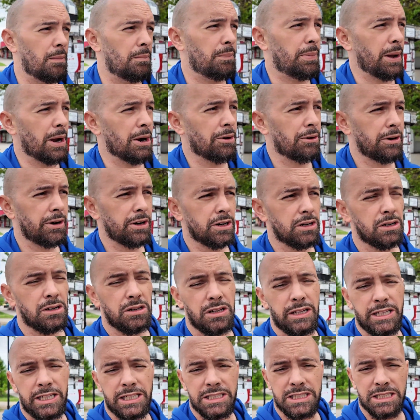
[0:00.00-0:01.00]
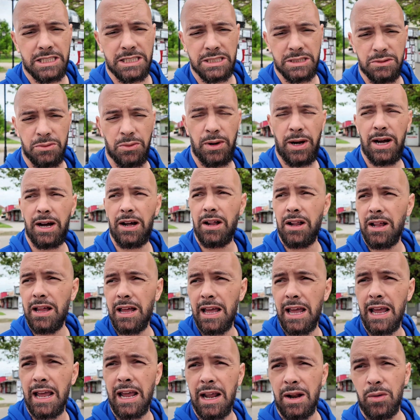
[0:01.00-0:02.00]
burial is as
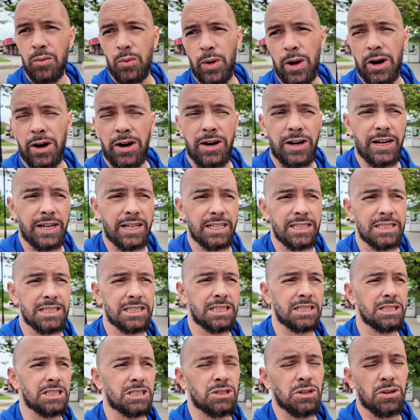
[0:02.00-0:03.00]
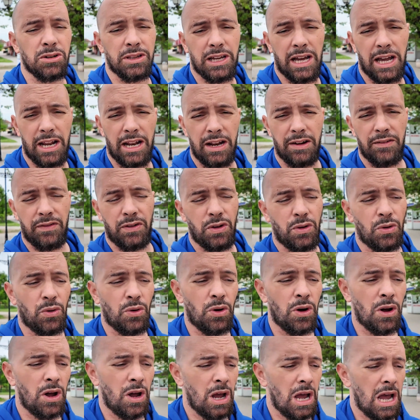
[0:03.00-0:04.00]
well, and where it is, and so that if
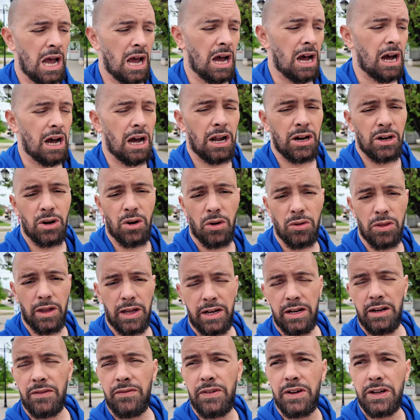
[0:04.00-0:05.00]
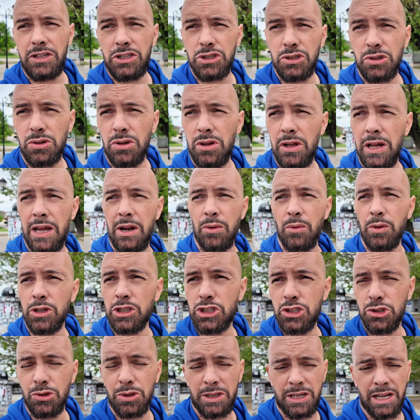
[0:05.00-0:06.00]
you know the individual and
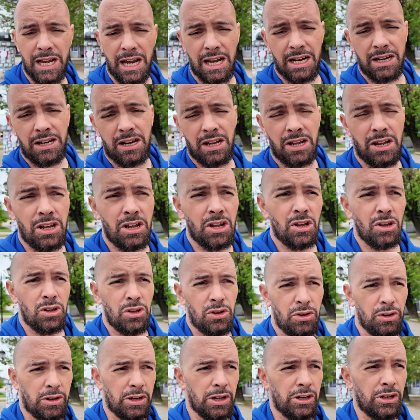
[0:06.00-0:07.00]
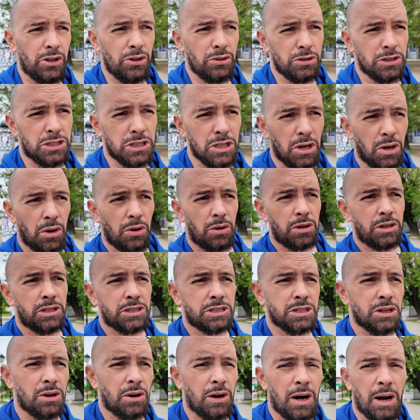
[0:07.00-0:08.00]
wish to attend, you can do so.
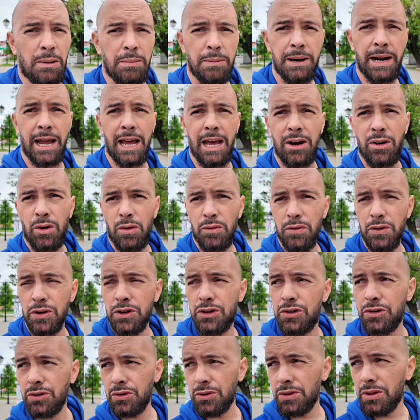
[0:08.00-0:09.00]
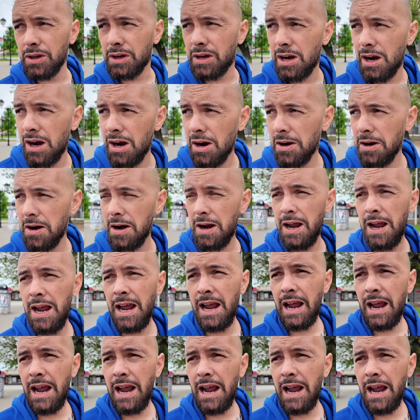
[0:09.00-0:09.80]
So I'm going to head over to the car